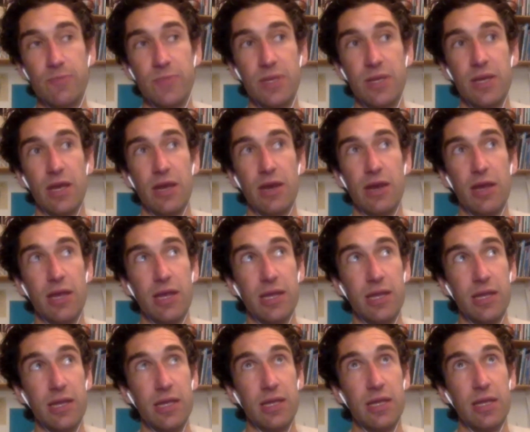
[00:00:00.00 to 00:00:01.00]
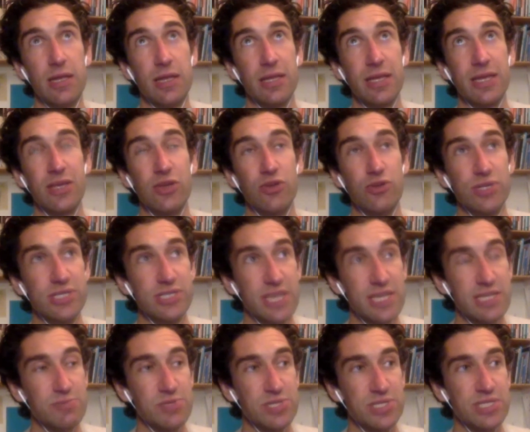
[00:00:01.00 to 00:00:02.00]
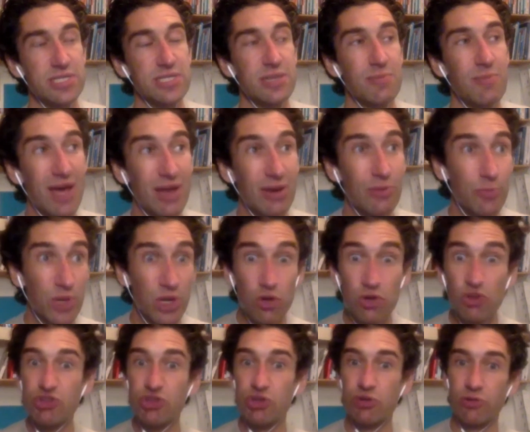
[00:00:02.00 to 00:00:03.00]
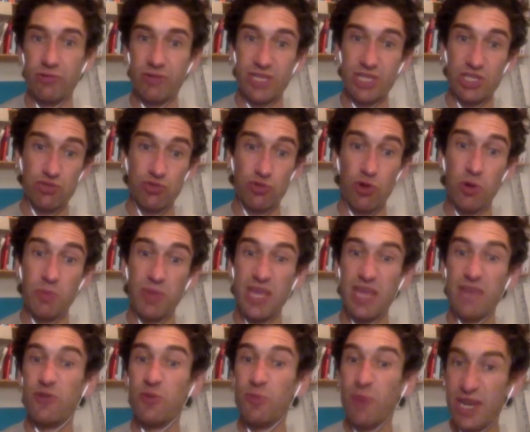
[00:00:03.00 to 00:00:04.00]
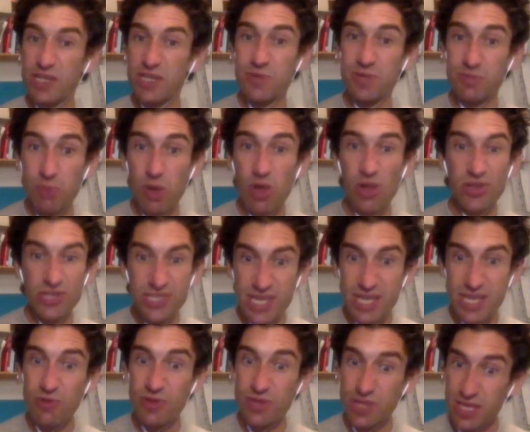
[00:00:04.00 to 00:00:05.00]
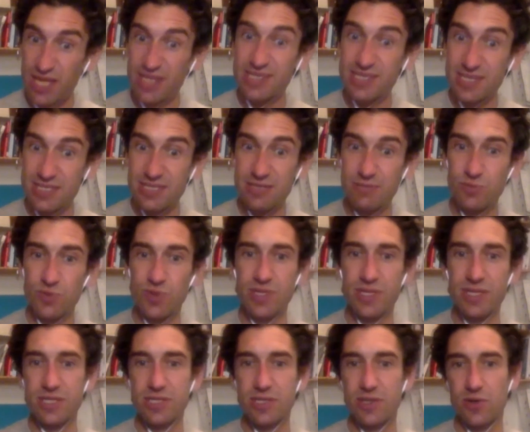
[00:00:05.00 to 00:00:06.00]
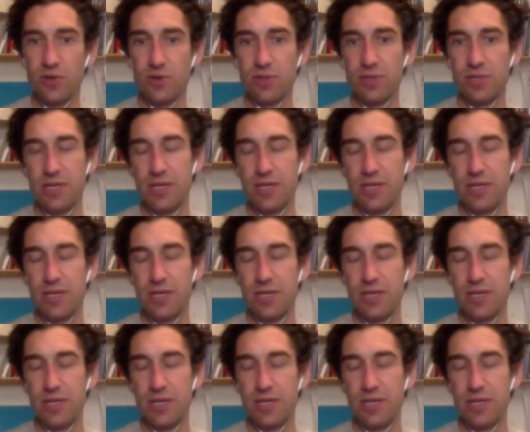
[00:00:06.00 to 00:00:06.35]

a good assessment system, but also a really strong behavior management policy and systems within the school.